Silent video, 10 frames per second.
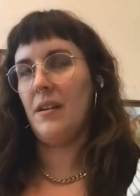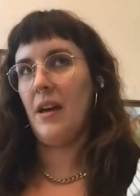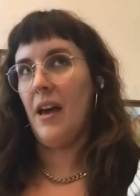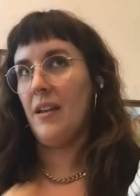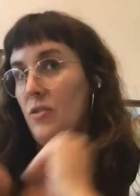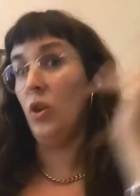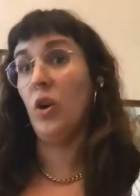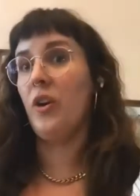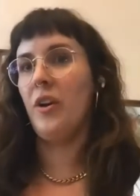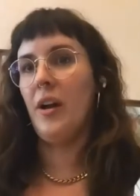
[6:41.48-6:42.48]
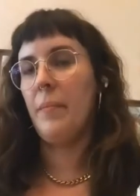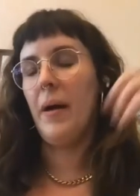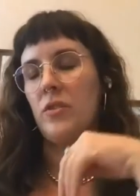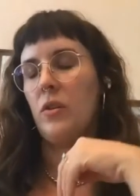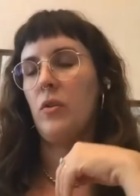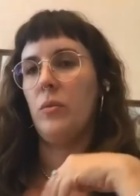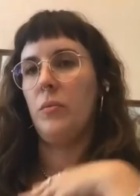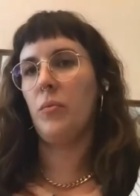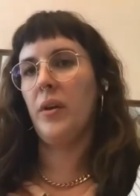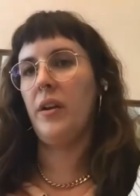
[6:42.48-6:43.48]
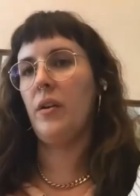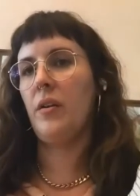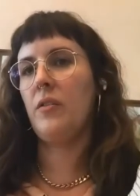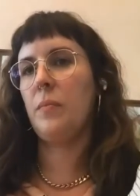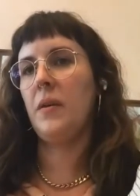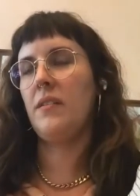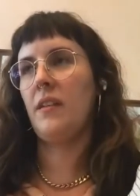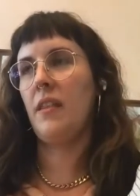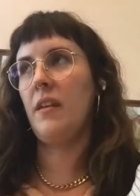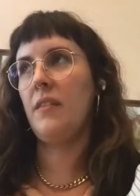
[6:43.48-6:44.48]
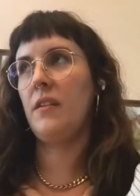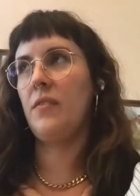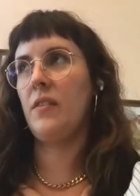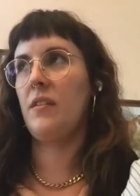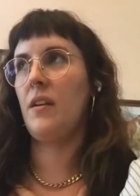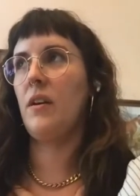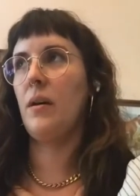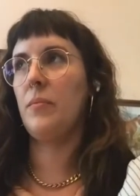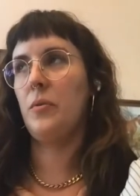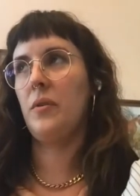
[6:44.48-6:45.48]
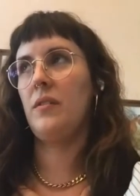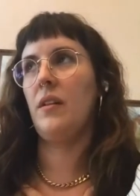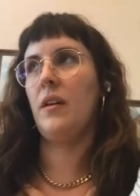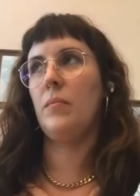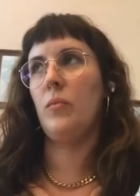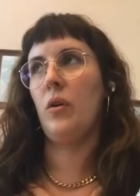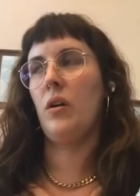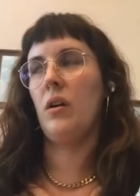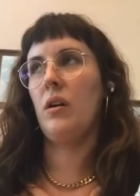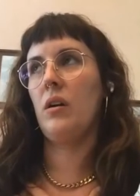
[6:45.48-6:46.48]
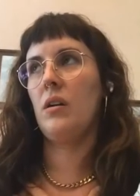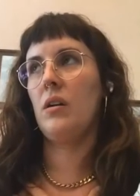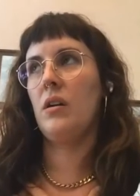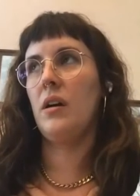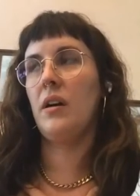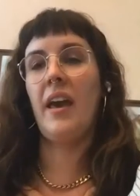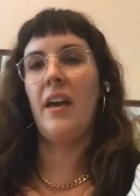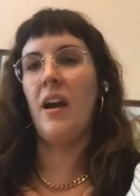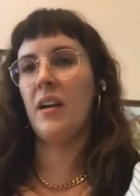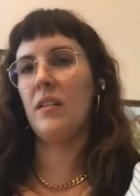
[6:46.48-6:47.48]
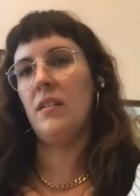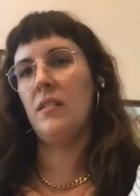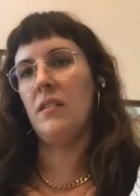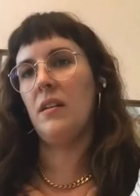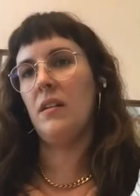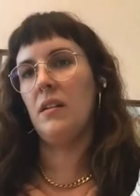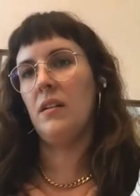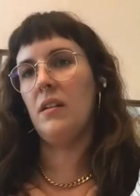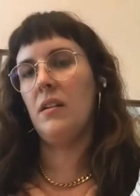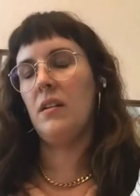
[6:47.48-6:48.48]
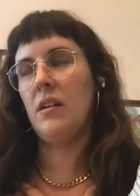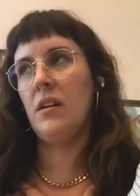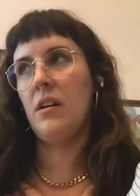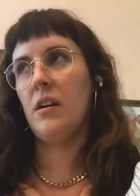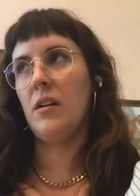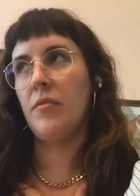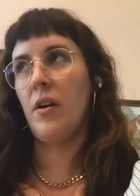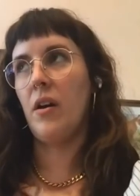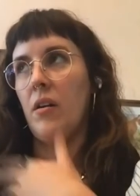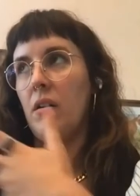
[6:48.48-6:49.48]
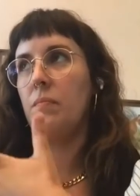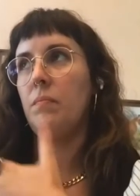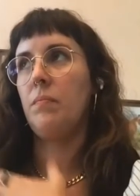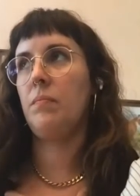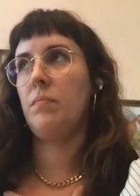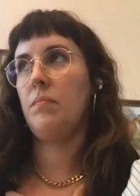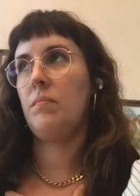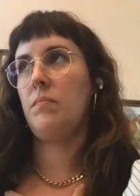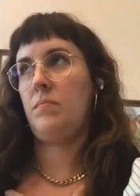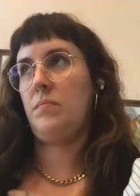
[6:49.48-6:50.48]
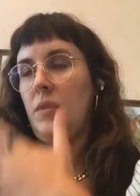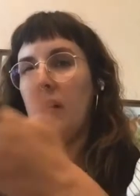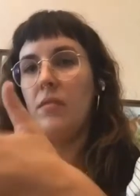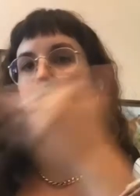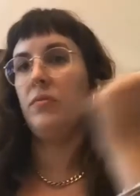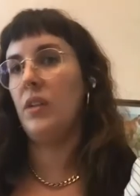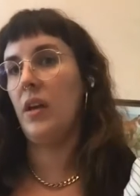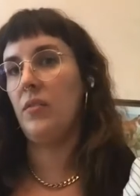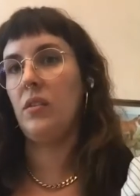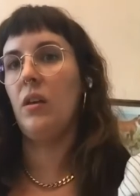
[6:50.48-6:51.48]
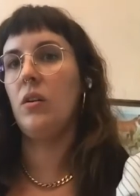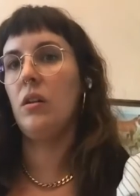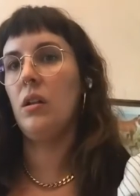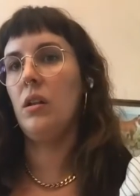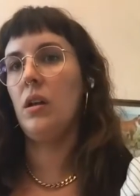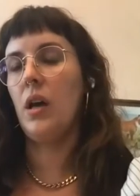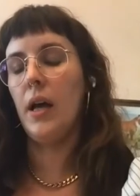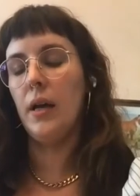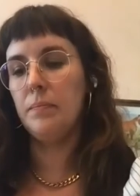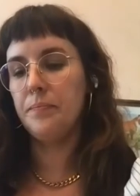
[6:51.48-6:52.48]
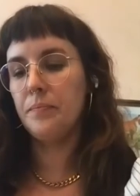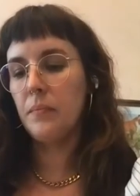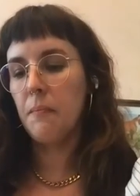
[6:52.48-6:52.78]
and learn about decodable readers, because I think that if this had come to us in like a more chaotic season of our kind of life cycle, I